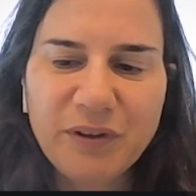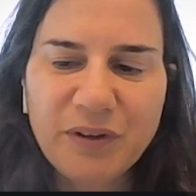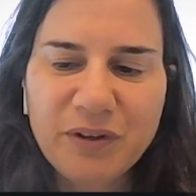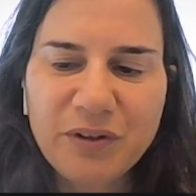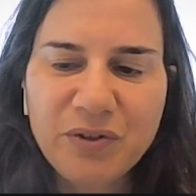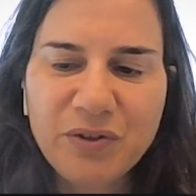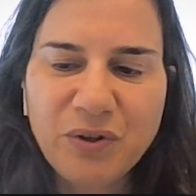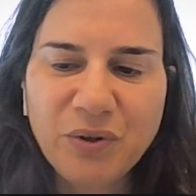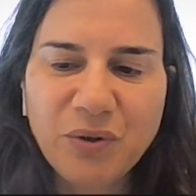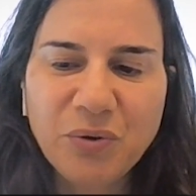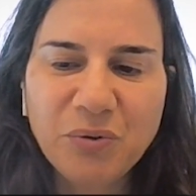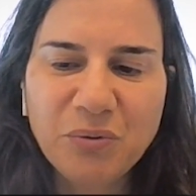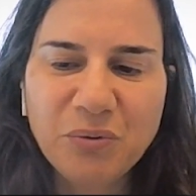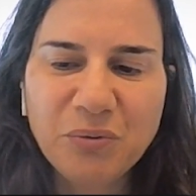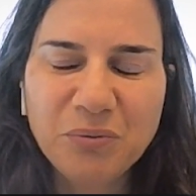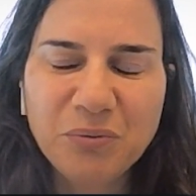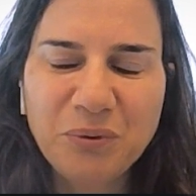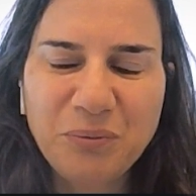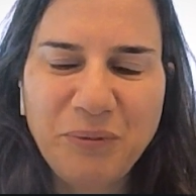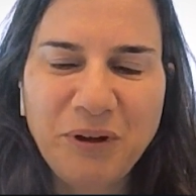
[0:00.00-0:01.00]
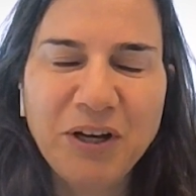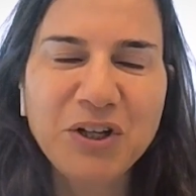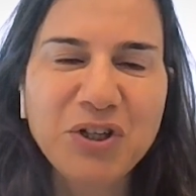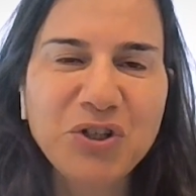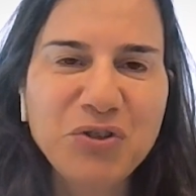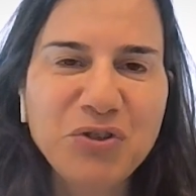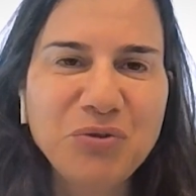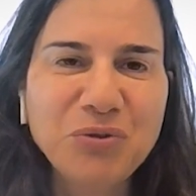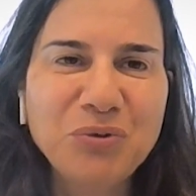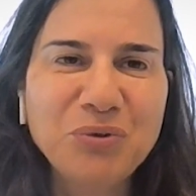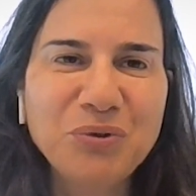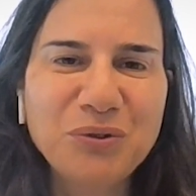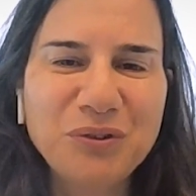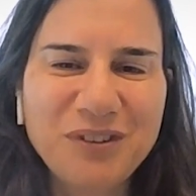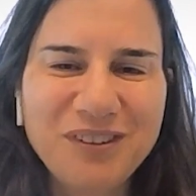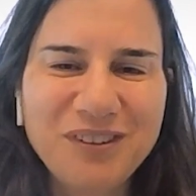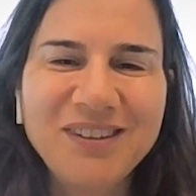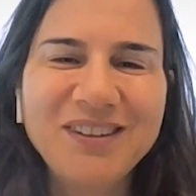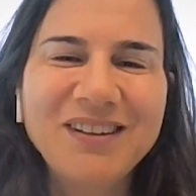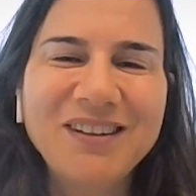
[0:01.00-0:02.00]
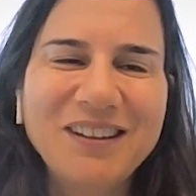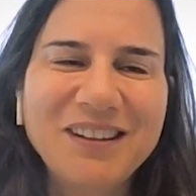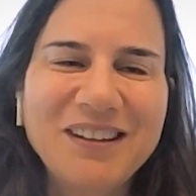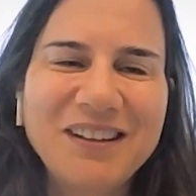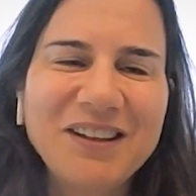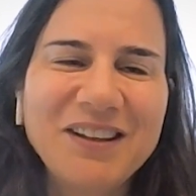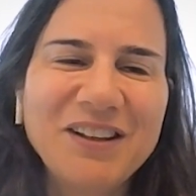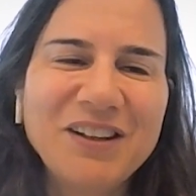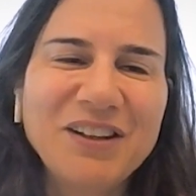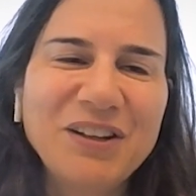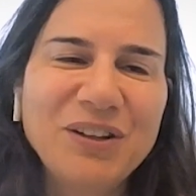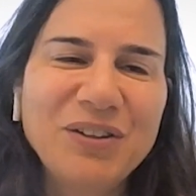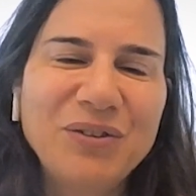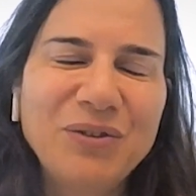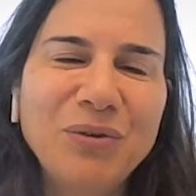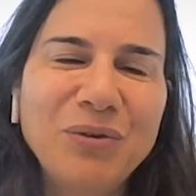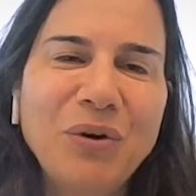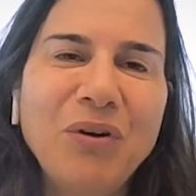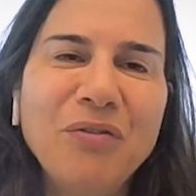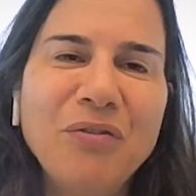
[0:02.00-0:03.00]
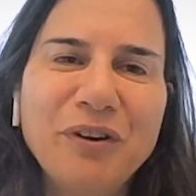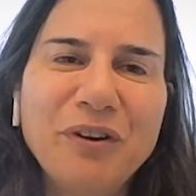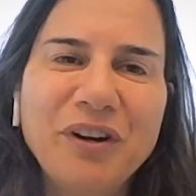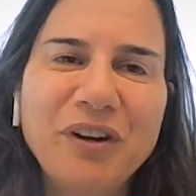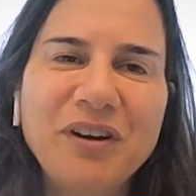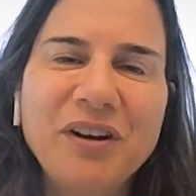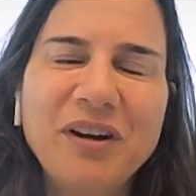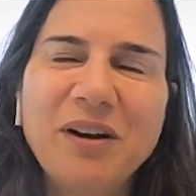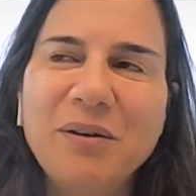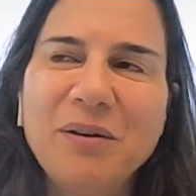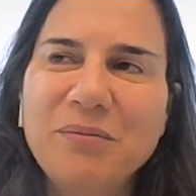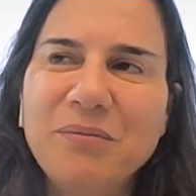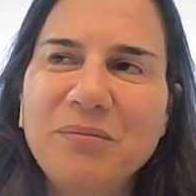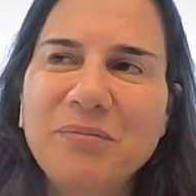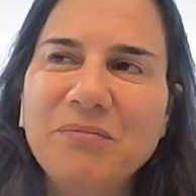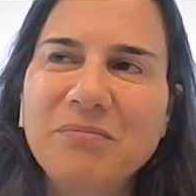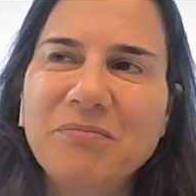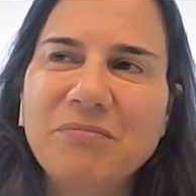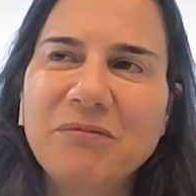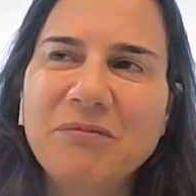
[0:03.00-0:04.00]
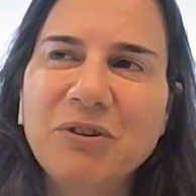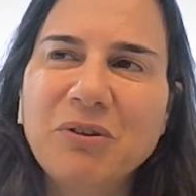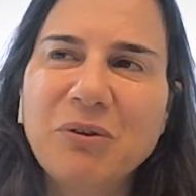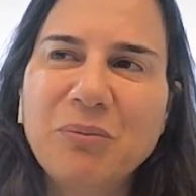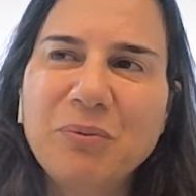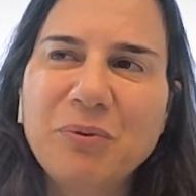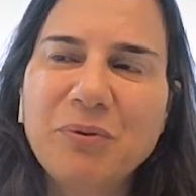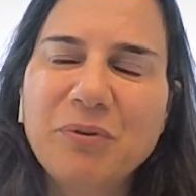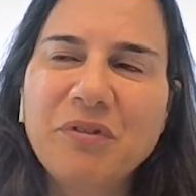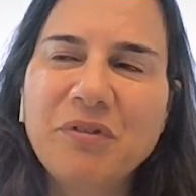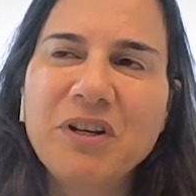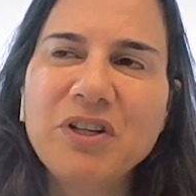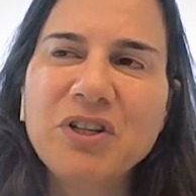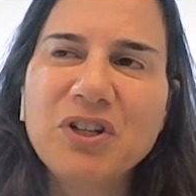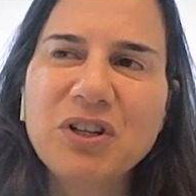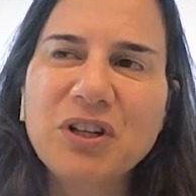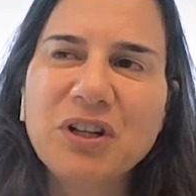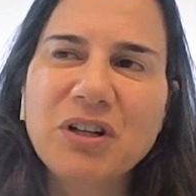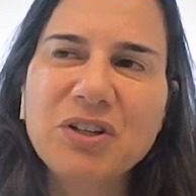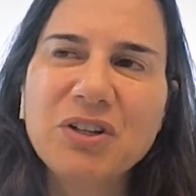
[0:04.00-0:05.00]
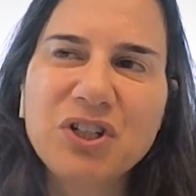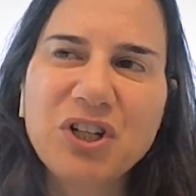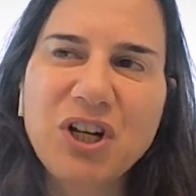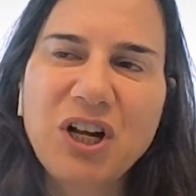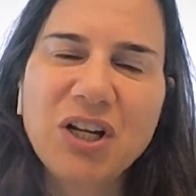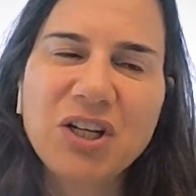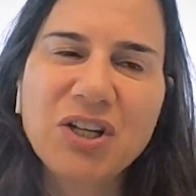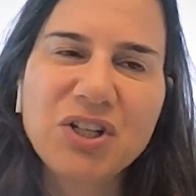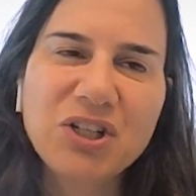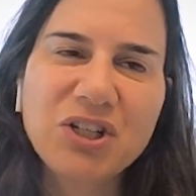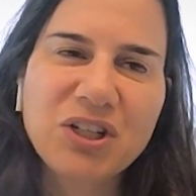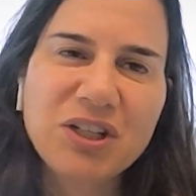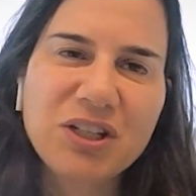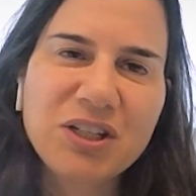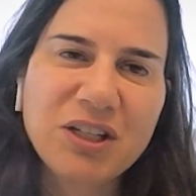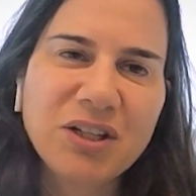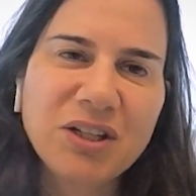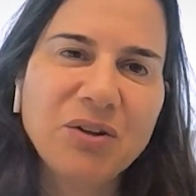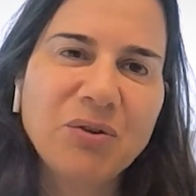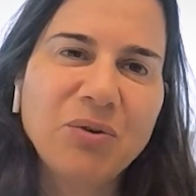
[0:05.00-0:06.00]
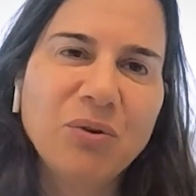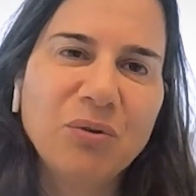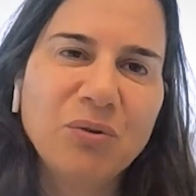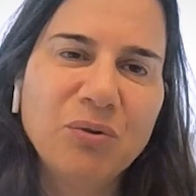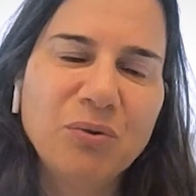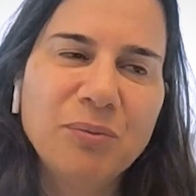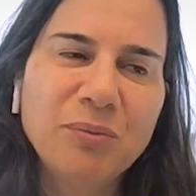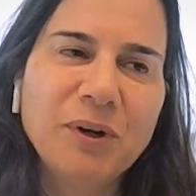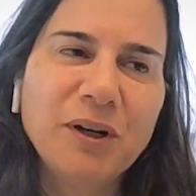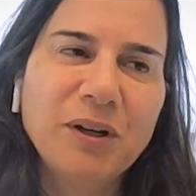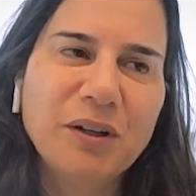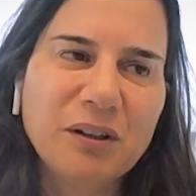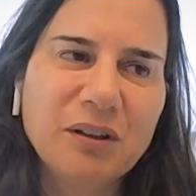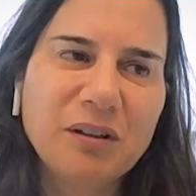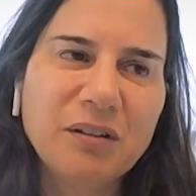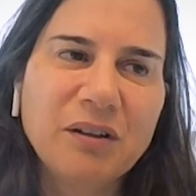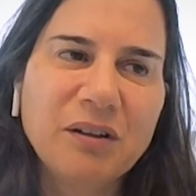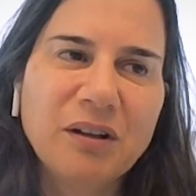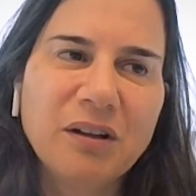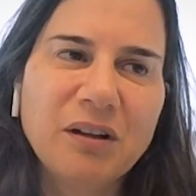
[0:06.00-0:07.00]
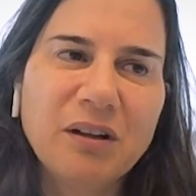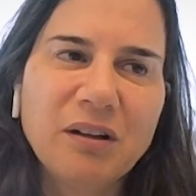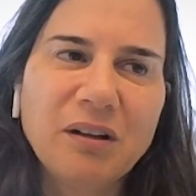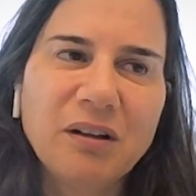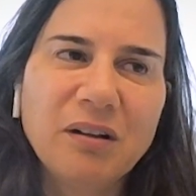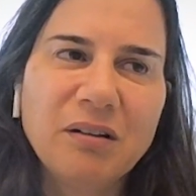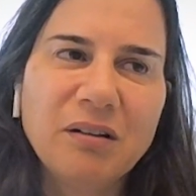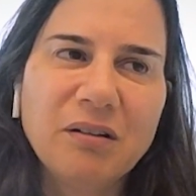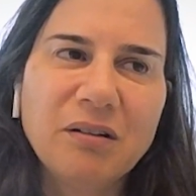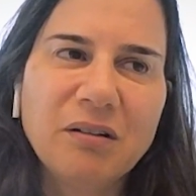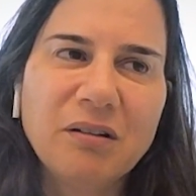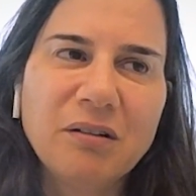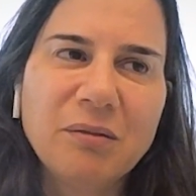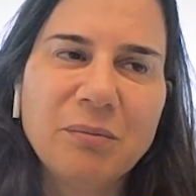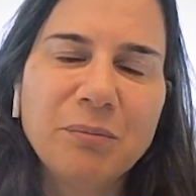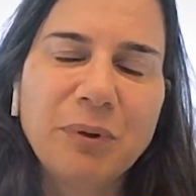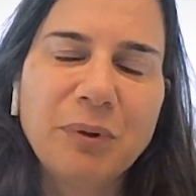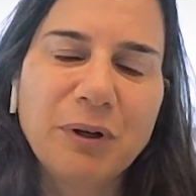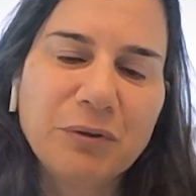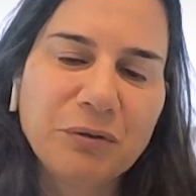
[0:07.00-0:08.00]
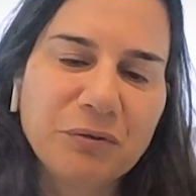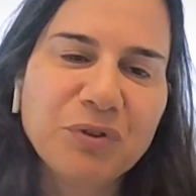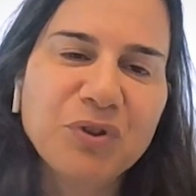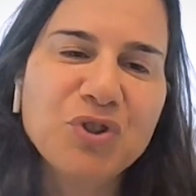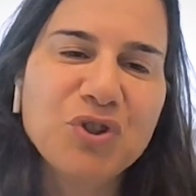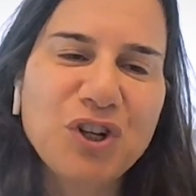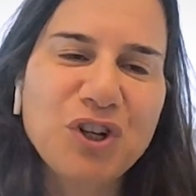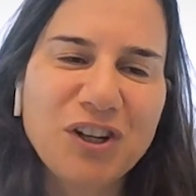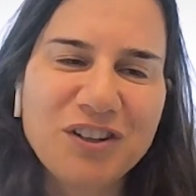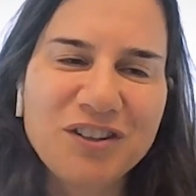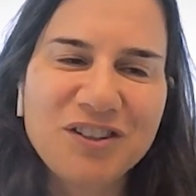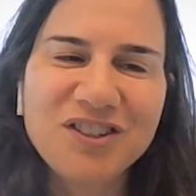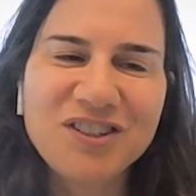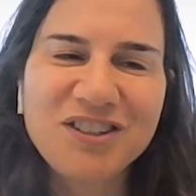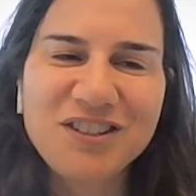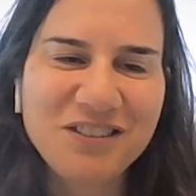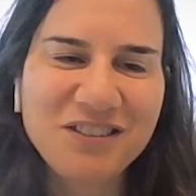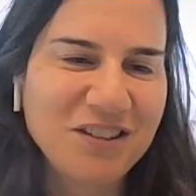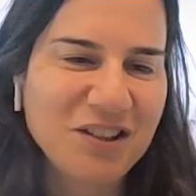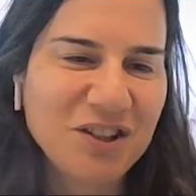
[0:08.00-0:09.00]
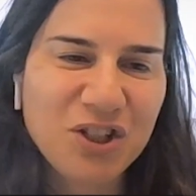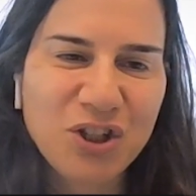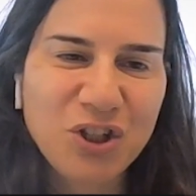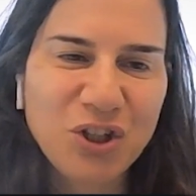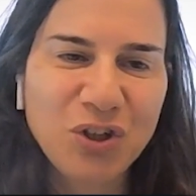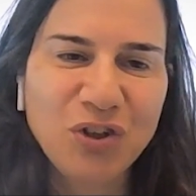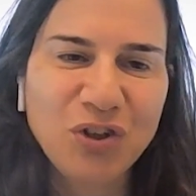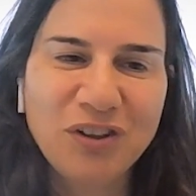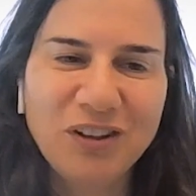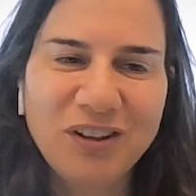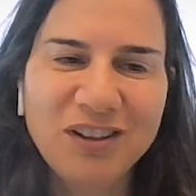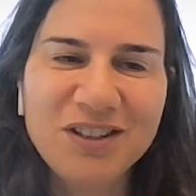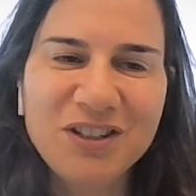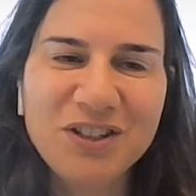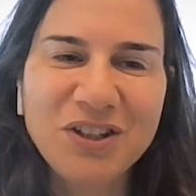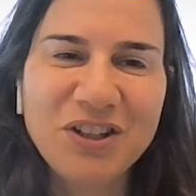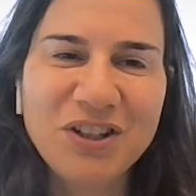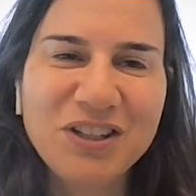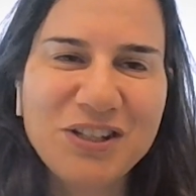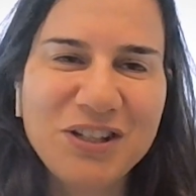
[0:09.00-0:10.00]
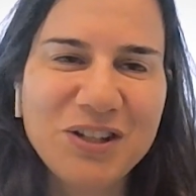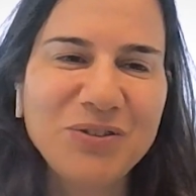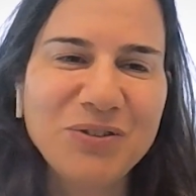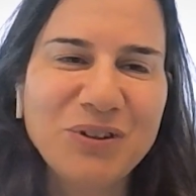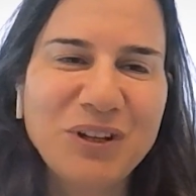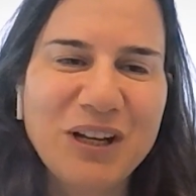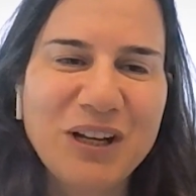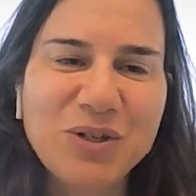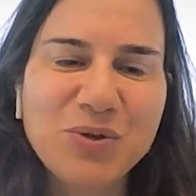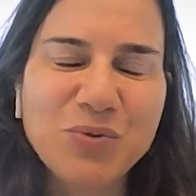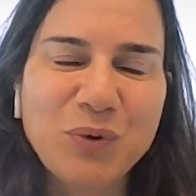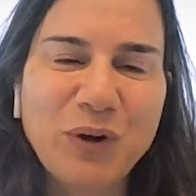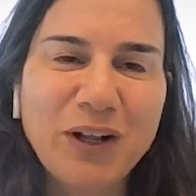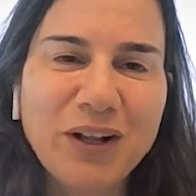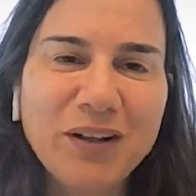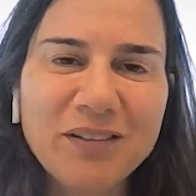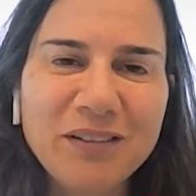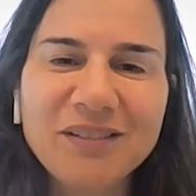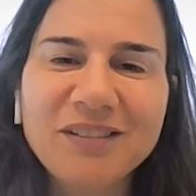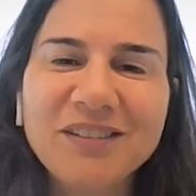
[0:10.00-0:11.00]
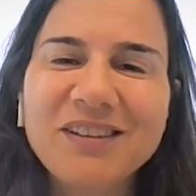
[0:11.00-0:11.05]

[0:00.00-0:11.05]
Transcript: So we managed to overcome the operational challenges and the go-to-market part of the challenges. It's not easy today as well,